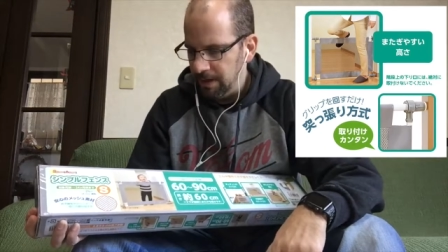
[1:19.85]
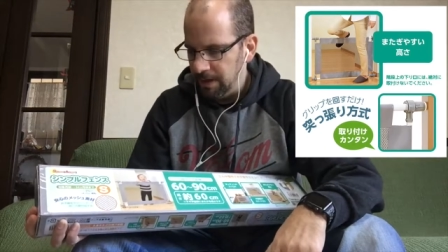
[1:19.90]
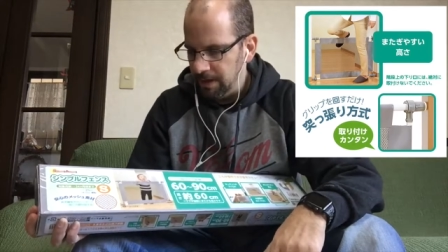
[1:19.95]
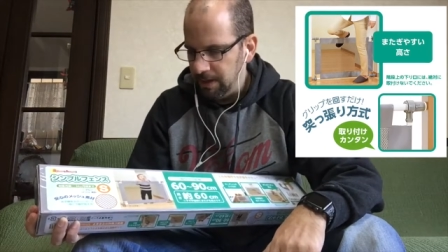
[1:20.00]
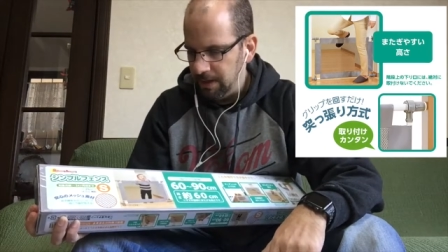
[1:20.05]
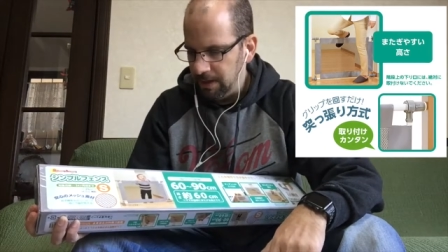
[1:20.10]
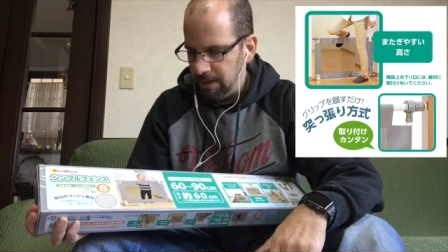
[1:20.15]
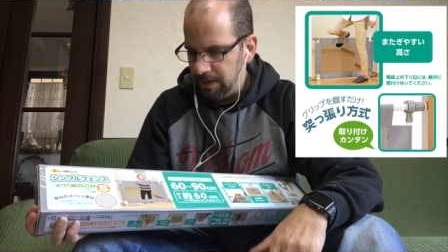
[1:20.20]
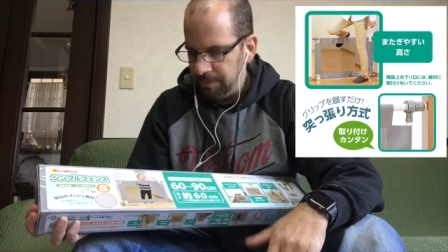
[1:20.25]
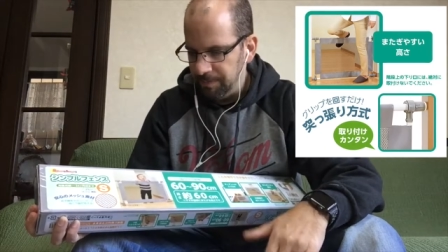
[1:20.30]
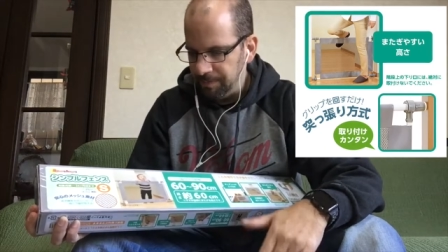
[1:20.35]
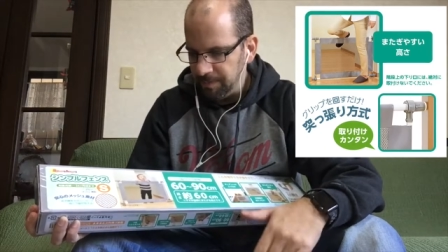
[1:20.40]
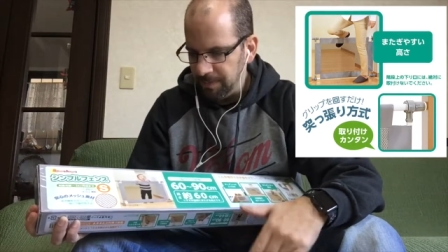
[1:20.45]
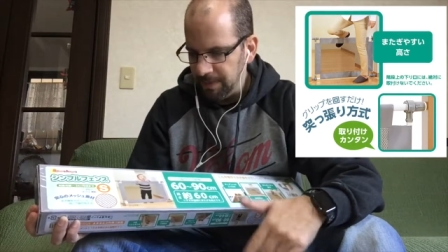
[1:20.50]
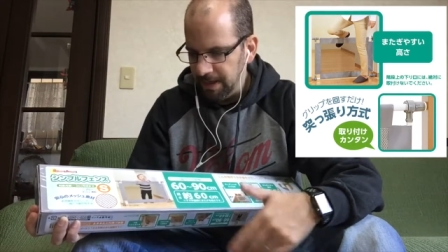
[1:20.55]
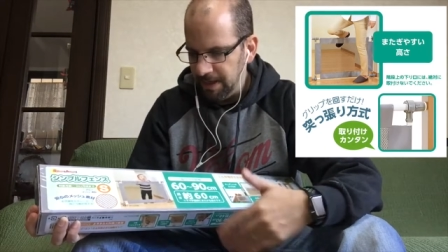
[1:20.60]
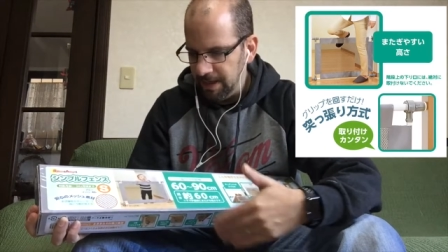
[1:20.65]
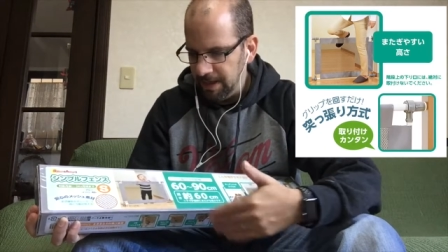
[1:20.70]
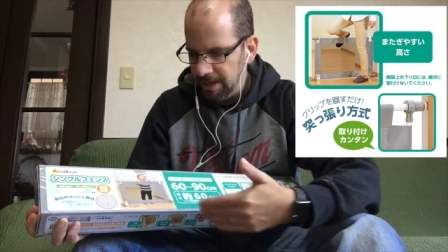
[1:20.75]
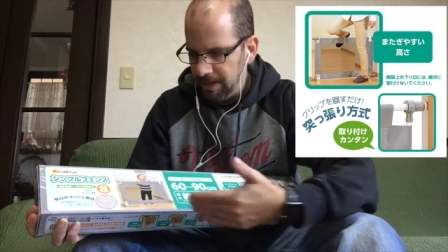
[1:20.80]

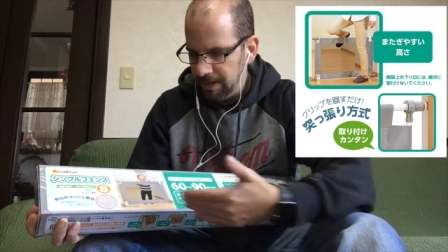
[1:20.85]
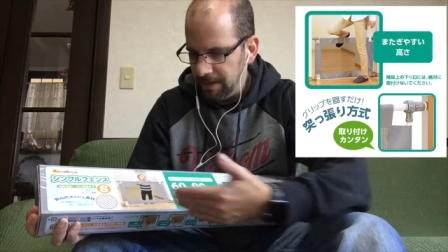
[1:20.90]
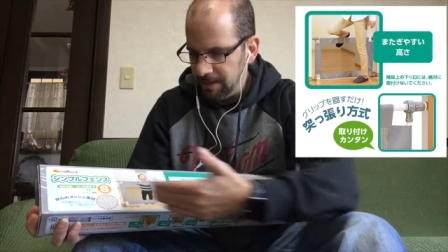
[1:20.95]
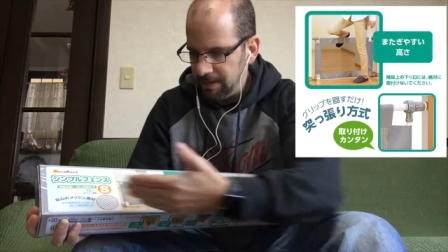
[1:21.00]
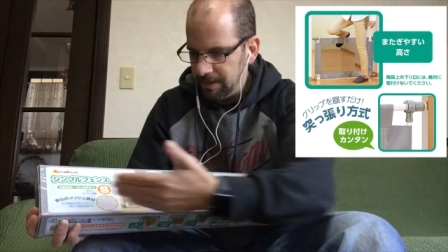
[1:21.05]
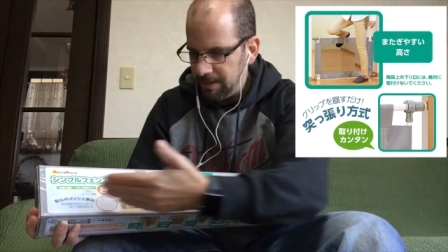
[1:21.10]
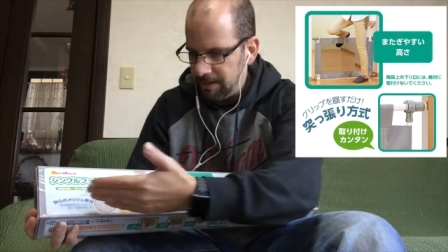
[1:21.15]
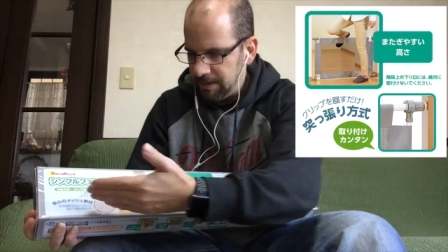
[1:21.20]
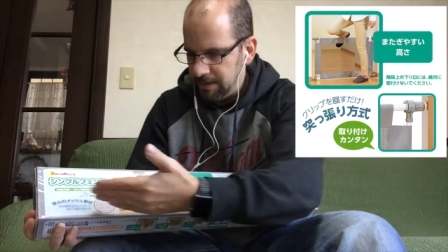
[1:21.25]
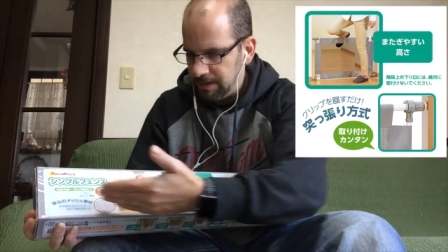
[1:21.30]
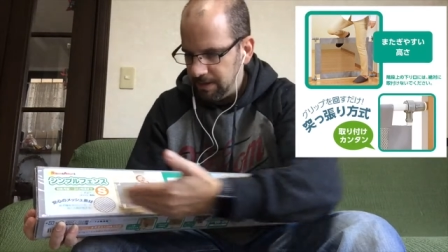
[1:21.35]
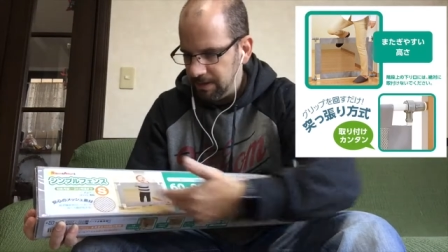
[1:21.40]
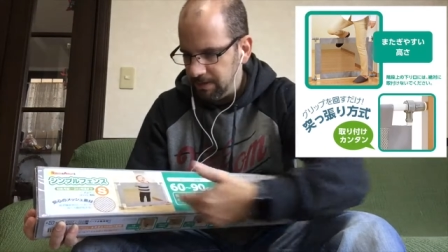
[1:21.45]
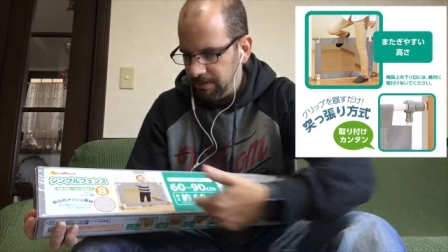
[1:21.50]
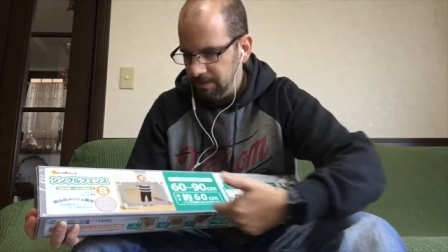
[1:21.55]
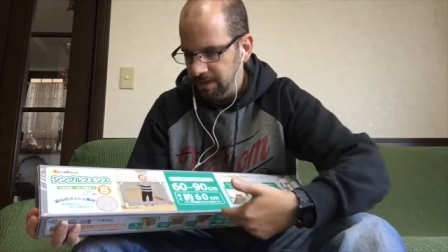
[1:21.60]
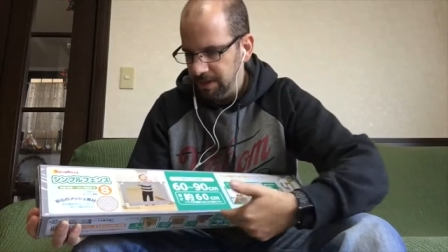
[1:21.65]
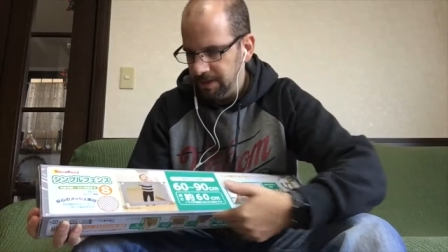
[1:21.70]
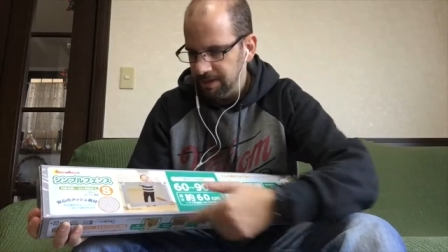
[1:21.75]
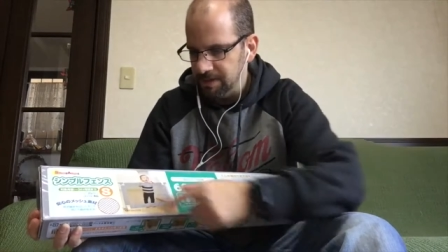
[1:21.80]

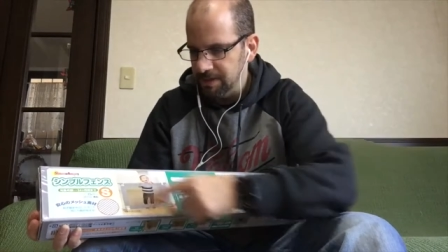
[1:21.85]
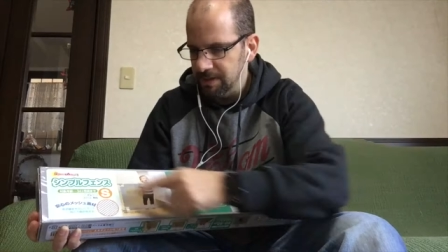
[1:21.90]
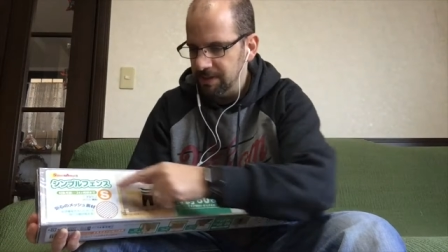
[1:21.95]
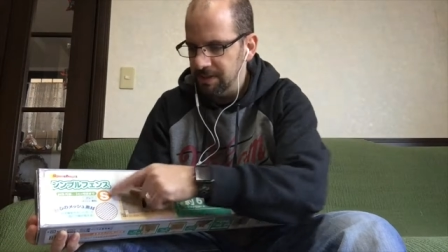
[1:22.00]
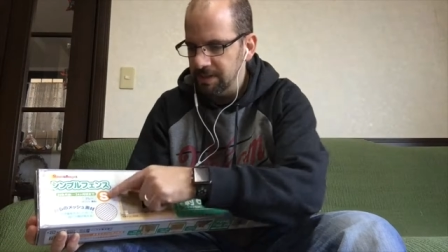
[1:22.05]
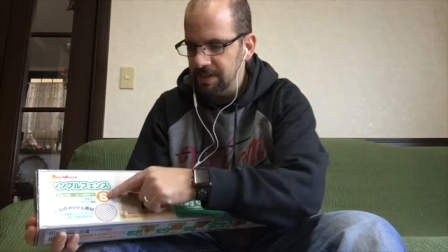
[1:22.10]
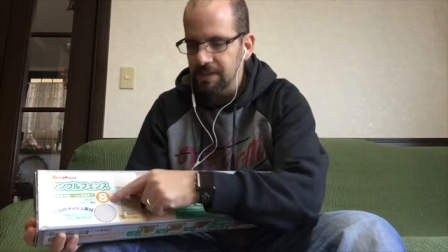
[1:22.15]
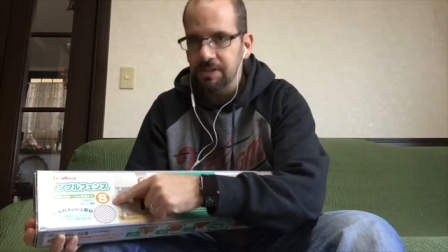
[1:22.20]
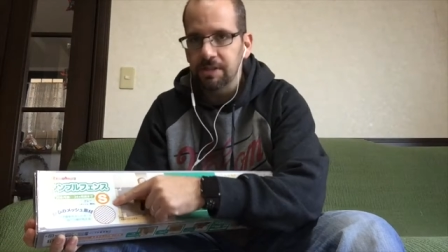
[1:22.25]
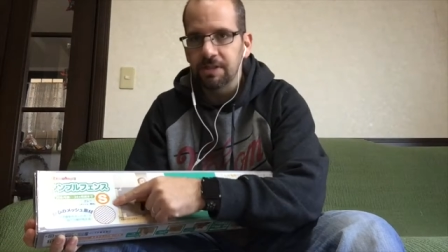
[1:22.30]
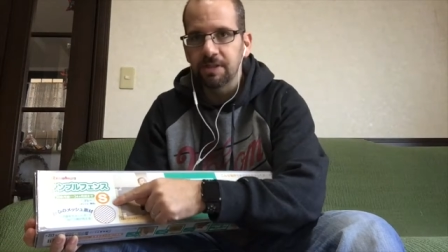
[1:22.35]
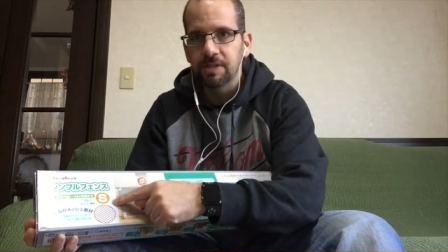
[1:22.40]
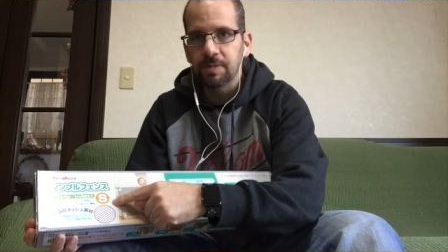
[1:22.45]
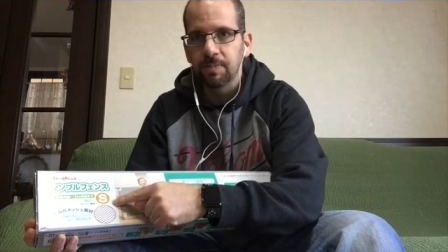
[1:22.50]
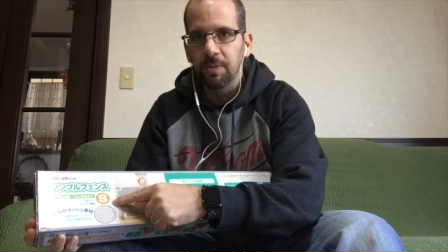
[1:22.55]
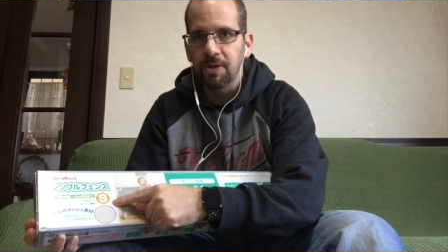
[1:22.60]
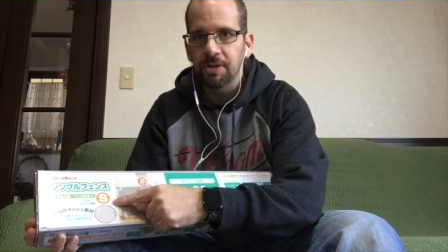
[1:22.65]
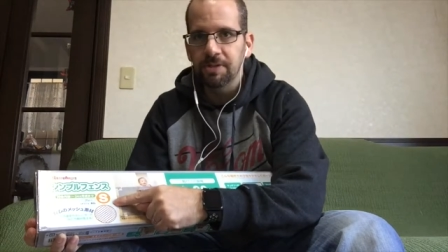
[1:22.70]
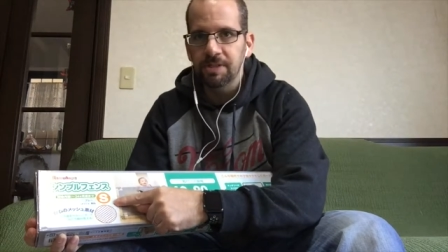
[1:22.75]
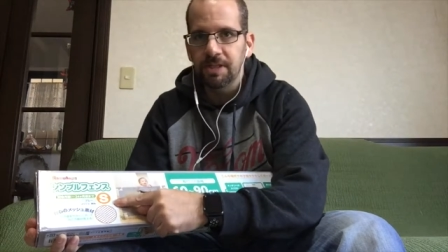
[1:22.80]
What else? This is actually the
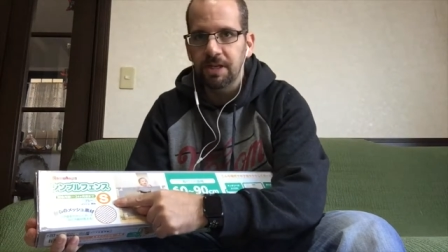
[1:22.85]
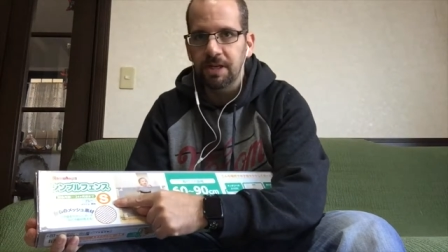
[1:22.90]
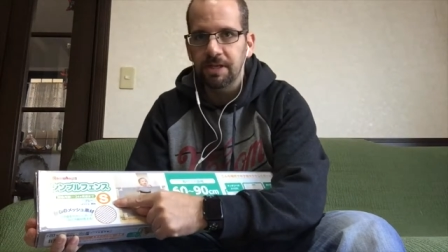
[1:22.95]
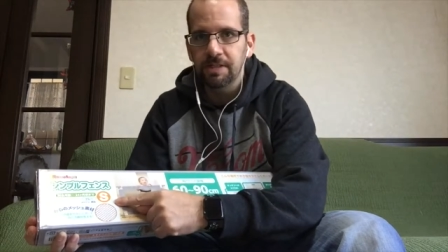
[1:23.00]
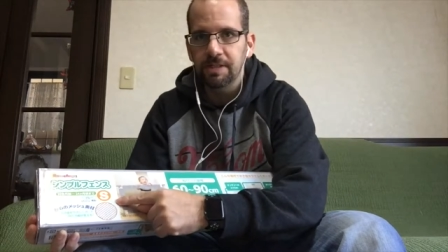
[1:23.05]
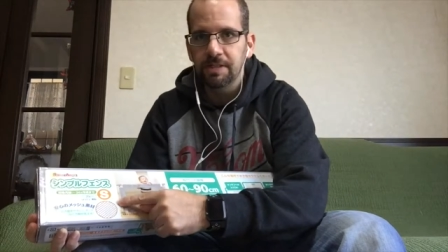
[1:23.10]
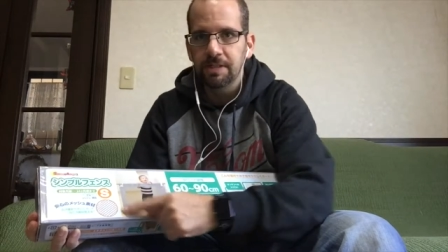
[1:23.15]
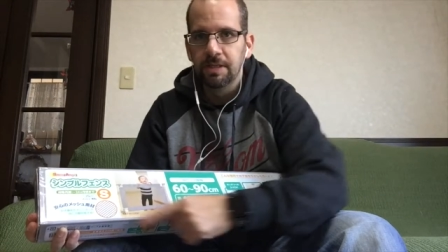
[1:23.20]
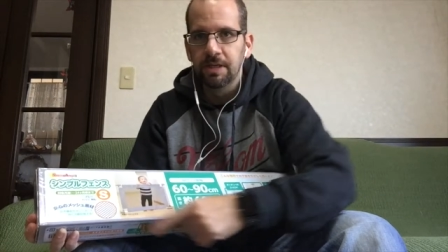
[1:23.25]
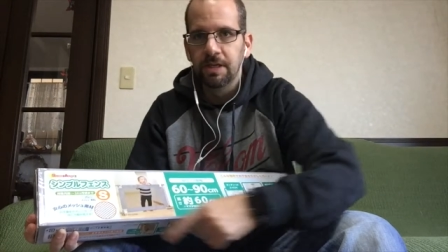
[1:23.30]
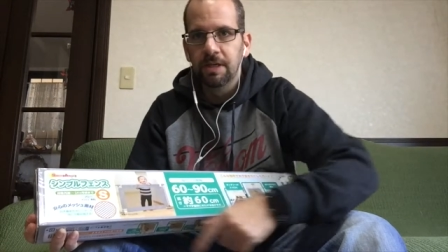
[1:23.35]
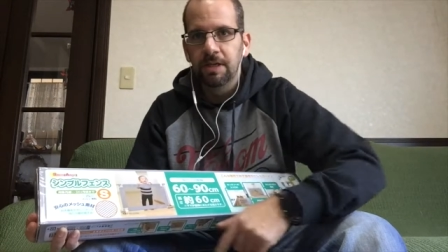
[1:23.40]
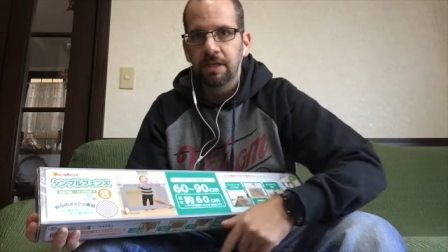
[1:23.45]
small size.